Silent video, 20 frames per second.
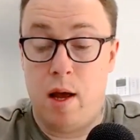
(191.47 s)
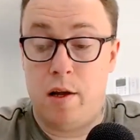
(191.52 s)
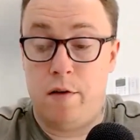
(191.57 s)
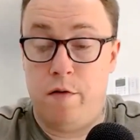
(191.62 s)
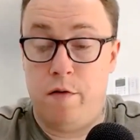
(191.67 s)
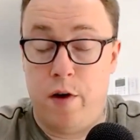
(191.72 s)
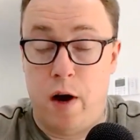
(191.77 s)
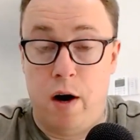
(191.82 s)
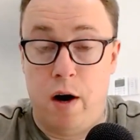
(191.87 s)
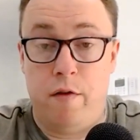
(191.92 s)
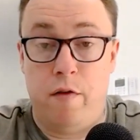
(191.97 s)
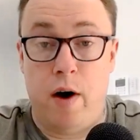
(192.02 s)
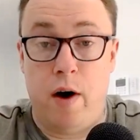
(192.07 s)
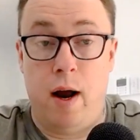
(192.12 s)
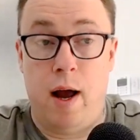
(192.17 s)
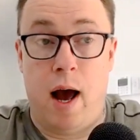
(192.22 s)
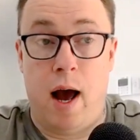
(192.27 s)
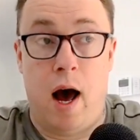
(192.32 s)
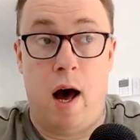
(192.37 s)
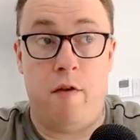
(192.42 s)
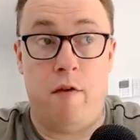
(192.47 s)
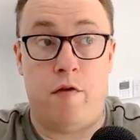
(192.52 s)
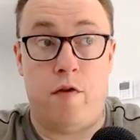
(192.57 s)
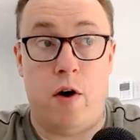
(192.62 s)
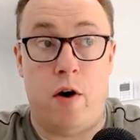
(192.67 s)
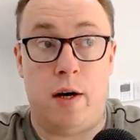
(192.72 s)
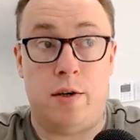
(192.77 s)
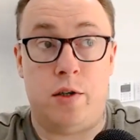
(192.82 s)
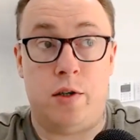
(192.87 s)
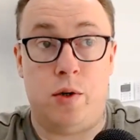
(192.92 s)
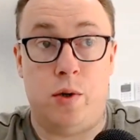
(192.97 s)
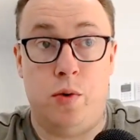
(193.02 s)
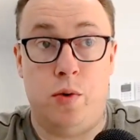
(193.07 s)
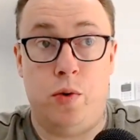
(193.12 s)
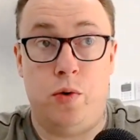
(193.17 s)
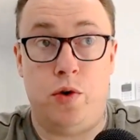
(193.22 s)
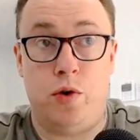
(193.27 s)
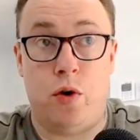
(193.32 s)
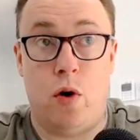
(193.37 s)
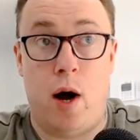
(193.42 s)
Very, very hard for us
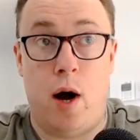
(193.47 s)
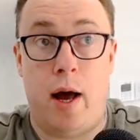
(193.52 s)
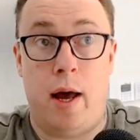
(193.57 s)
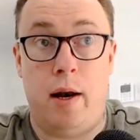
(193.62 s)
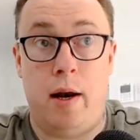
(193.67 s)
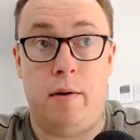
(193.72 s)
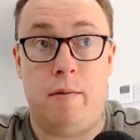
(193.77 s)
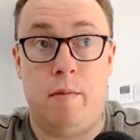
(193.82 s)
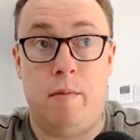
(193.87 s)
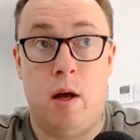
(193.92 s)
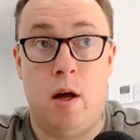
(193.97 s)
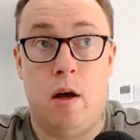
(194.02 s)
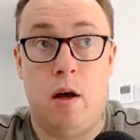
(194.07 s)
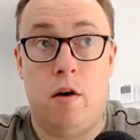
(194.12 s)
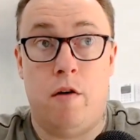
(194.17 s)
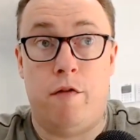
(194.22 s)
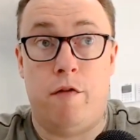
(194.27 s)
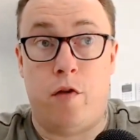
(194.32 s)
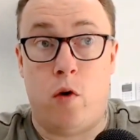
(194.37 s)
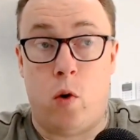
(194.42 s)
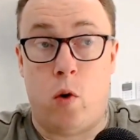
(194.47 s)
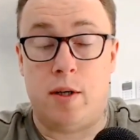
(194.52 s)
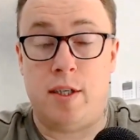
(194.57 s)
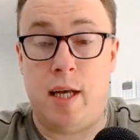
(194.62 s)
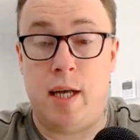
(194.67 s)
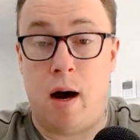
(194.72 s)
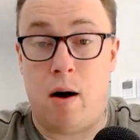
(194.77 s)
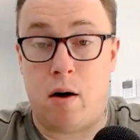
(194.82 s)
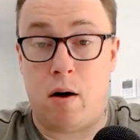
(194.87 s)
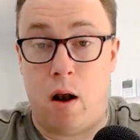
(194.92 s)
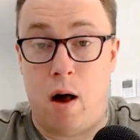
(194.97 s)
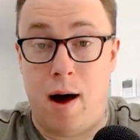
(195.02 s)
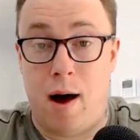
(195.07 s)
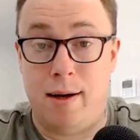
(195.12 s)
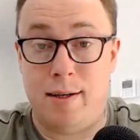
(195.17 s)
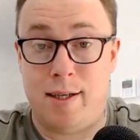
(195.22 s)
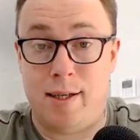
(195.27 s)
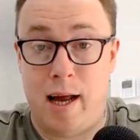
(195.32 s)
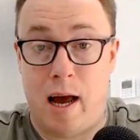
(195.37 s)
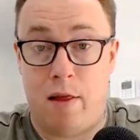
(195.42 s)
to try and force our
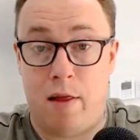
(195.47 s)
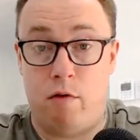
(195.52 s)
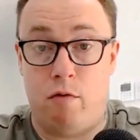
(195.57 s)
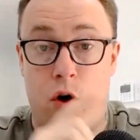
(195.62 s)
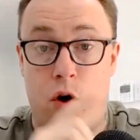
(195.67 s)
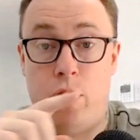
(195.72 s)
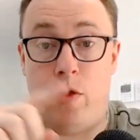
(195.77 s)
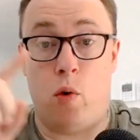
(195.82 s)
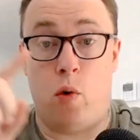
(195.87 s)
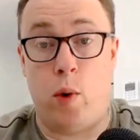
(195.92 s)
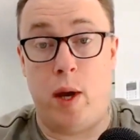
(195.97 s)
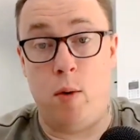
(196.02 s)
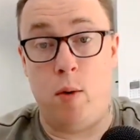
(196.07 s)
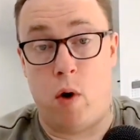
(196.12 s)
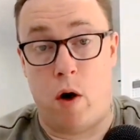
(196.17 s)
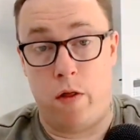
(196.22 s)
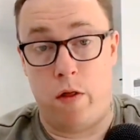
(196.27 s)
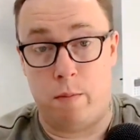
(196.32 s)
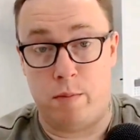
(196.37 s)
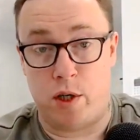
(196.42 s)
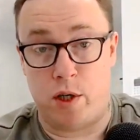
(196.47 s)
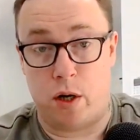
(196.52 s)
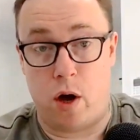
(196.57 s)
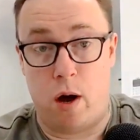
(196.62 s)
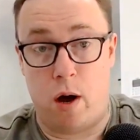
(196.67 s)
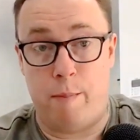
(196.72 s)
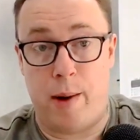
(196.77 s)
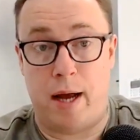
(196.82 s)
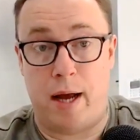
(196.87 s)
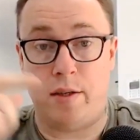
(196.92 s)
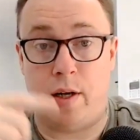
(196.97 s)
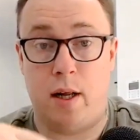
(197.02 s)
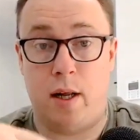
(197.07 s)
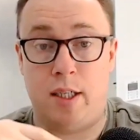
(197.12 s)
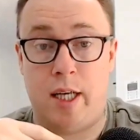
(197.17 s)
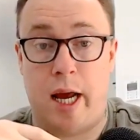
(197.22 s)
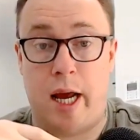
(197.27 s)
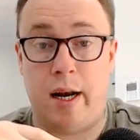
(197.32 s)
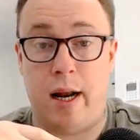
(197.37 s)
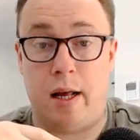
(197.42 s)
clients down the road that we want them to go based on a
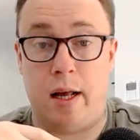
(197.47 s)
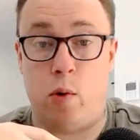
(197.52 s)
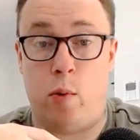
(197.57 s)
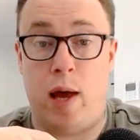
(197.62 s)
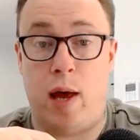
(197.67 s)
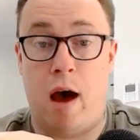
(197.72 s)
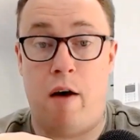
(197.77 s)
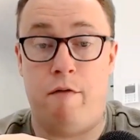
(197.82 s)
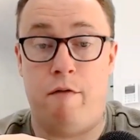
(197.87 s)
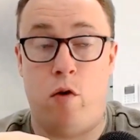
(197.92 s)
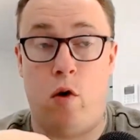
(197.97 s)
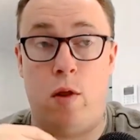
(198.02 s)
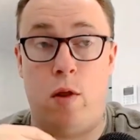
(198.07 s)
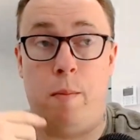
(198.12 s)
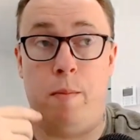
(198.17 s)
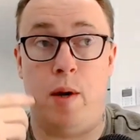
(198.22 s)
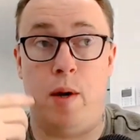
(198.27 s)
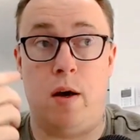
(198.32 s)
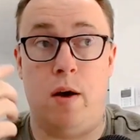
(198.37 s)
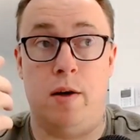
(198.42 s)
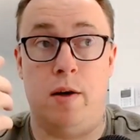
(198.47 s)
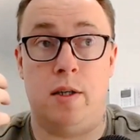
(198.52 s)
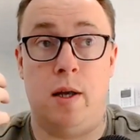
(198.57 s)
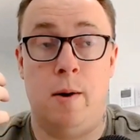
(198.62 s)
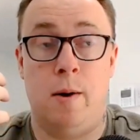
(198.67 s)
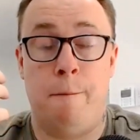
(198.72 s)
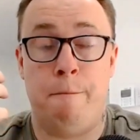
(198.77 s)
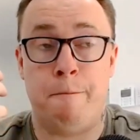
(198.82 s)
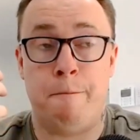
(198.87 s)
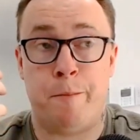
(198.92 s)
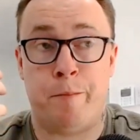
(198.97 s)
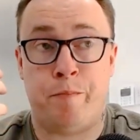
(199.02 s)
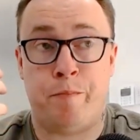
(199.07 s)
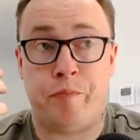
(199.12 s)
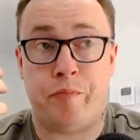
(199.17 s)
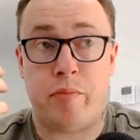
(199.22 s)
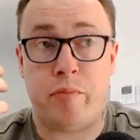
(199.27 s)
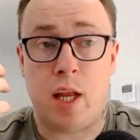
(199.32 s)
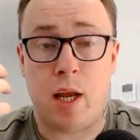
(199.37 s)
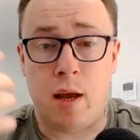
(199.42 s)
technique that we have for them, because
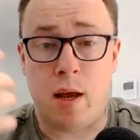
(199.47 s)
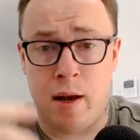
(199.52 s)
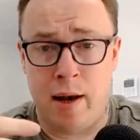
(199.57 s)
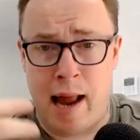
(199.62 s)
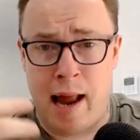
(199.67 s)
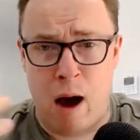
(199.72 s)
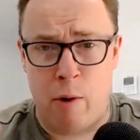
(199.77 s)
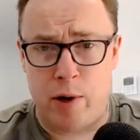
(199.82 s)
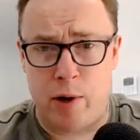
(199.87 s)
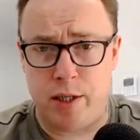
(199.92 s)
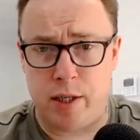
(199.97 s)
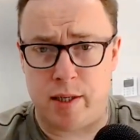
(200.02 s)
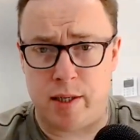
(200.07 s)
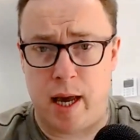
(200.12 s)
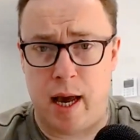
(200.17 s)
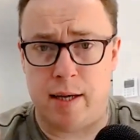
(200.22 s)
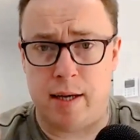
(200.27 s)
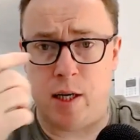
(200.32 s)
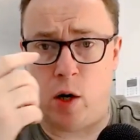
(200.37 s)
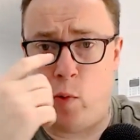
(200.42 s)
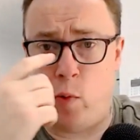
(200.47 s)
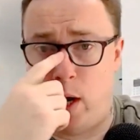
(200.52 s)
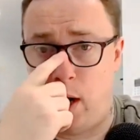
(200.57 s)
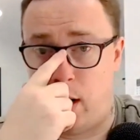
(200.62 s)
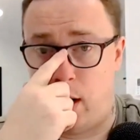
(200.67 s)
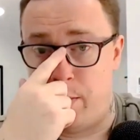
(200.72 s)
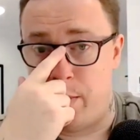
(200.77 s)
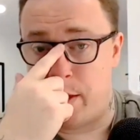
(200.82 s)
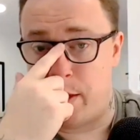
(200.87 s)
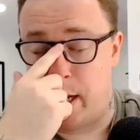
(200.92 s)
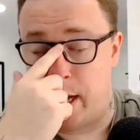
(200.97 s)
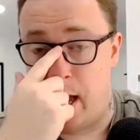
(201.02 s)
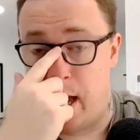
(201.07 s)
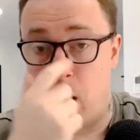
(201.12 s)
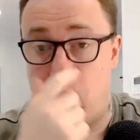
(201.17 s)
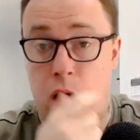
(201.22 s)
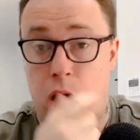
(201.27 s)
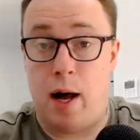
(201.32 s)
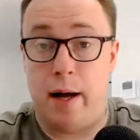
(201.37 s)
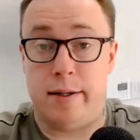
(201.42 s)
now we're just guessing. We're limiting
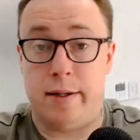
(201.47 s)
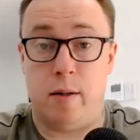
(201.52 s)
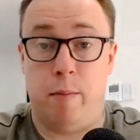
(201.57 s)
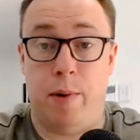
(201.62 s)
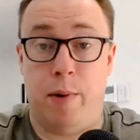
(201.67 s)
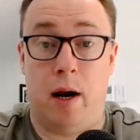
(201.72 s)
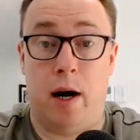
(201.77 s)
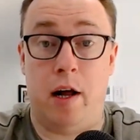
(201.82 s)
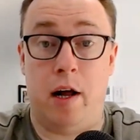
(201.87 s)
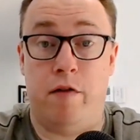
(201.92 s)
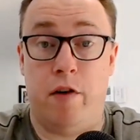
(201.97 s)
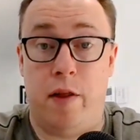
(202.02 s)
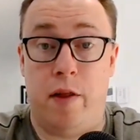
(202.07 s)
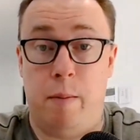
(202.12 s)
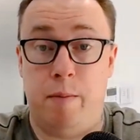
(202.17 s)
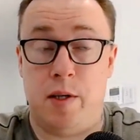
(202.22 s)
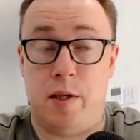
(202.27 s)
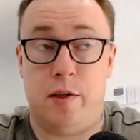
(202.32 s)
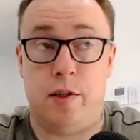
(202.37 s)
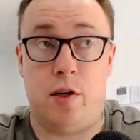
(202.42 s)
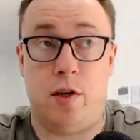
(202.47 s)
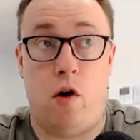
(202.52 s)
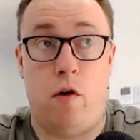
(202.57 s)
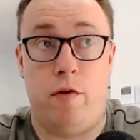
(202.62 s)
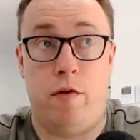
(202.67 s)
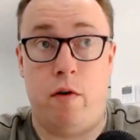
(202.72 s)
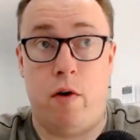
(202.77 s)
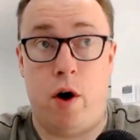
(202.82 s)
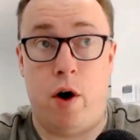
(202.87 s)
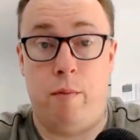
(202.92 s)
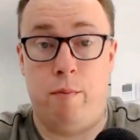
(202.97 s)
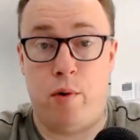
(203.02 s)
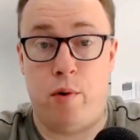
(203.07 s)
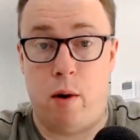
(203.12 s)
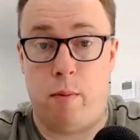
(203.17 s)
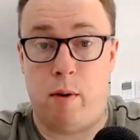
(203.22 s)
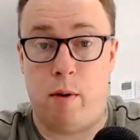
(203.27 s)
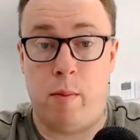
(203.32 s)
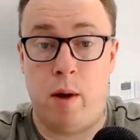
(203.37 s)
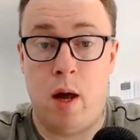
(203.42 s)
our clients' ability for them to solve their own
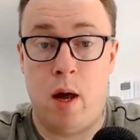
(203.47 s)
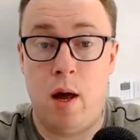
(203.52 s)
problem.